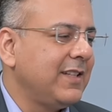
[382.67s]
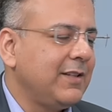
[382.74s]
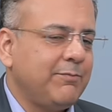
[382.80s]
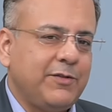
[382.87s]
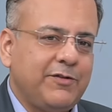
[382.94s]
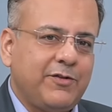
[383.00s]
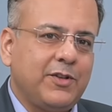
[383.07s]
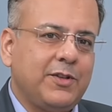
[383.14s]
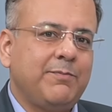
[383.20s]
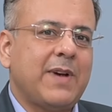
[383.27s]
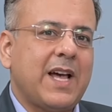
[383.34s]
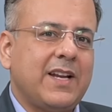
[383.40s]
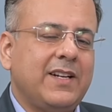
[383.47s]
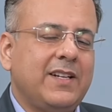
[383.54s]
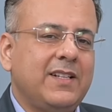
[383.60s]
Before
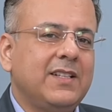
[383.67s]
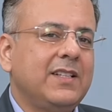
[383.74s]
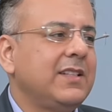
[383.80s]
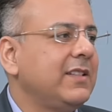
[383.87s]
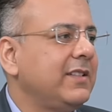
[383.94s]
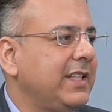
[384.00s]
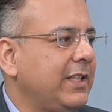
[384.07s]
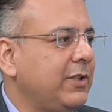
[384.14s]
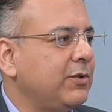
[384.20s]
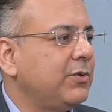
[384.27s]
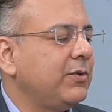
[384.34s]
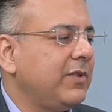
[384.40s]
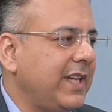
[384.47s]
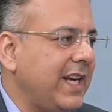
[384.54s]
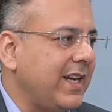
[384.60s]
married, they
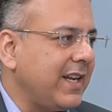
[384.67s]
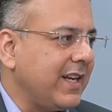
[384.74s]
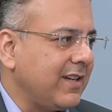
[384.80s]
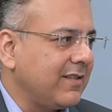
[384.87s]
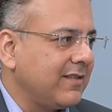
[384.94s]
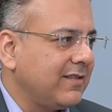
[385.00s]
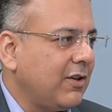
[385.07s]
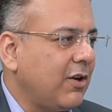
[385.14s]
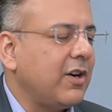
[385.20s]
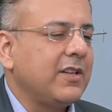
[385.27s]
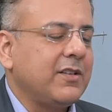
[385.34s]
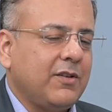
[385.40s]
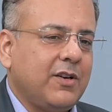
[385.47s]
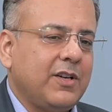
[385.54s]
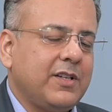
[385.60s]
do dating,
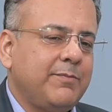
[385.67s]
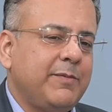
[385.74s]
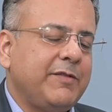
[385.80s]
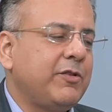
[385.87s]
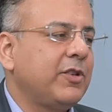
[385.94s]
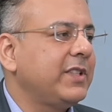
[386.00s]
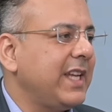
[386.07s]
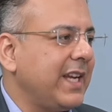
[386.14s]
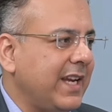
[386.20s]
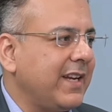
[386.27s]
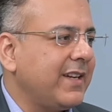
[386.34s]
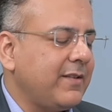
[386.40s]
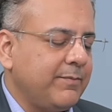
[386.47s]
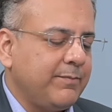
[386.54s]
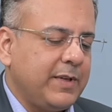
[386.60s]
or
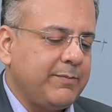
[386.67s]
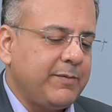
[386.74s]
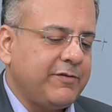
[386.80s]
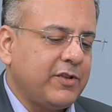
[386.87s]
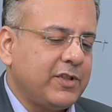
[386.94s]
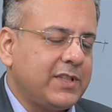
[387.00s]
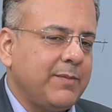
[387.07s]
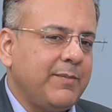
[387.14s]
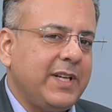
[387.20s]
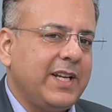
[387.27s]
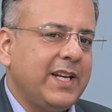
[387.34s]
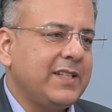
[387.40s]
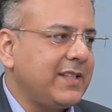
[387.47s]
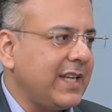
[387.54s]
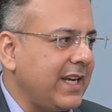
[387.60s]
before somebody
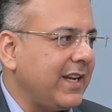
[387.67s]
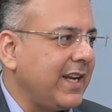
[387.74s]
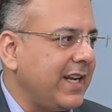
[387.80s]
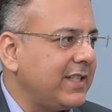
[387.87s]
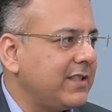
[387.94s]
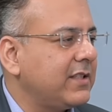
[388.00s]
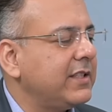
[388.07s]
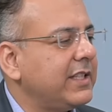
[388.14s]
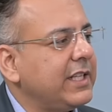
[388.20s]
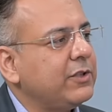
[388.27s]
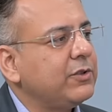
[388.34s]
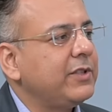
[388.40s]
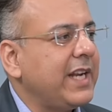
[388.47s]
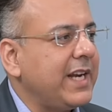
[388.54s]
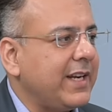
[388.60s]
gets engaged, they
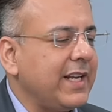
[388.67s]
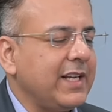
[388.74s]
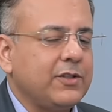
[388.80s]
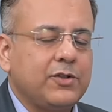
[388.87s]
do dating.